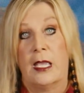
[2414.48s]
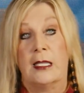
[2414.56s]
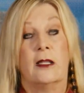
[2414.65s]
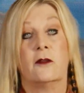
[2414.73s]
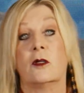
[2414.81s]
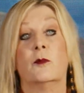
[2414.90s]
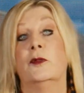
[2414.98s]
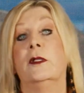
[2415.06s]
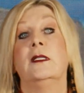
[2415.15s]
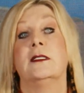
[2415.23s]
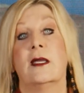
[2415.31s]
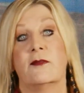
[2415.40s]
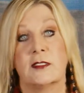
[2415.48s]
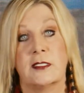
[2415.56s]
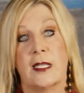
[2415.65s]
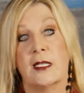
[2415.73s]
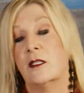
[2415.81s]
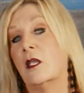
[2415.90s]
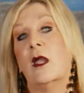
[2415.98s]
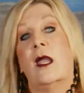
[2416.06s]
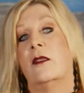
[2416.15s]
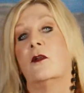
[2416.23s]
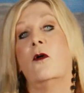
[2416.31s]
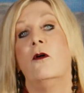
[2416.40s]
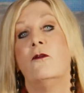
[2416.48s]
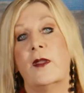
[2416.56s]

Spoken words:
Now they're completely devastated. Their whole